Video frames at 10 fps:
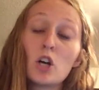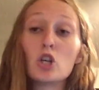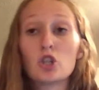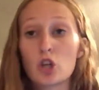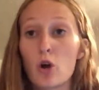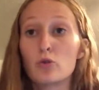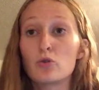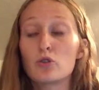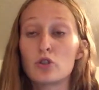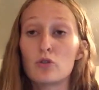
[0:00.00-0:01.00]
show
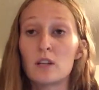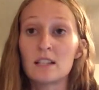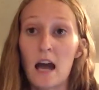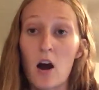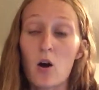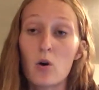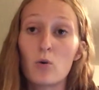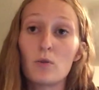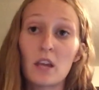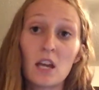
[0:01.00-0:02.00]
students
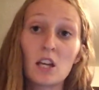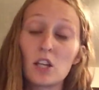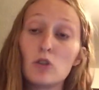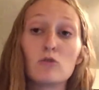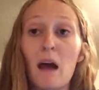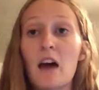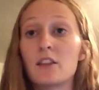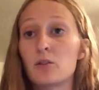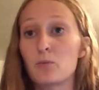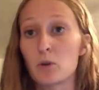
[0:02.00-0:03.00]
how they can use math
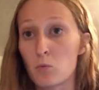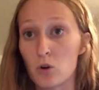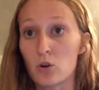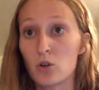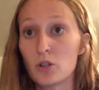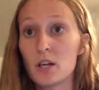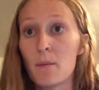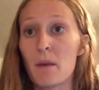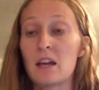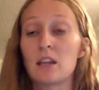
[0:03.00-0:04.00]
in the real world,
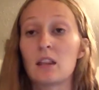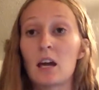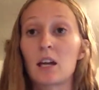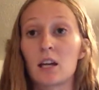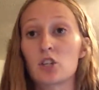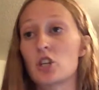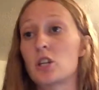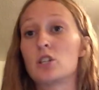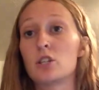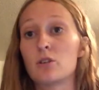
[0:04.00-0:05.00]
making that
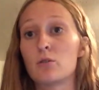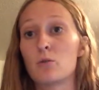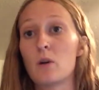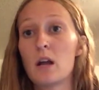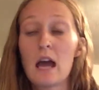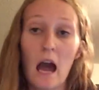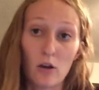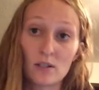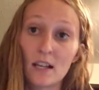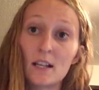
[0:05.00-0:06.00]
connection to
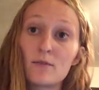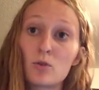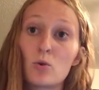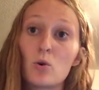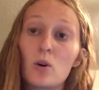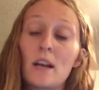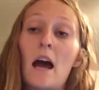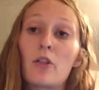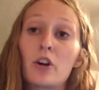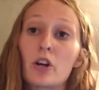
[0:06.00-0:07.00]
outside of school and
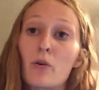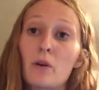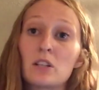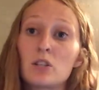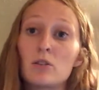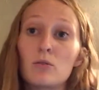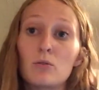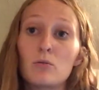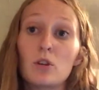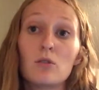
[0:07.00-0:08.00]
how they're going
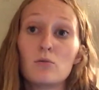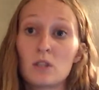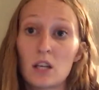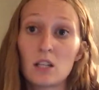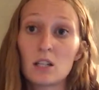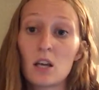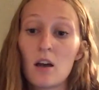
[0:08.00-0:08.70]
to use it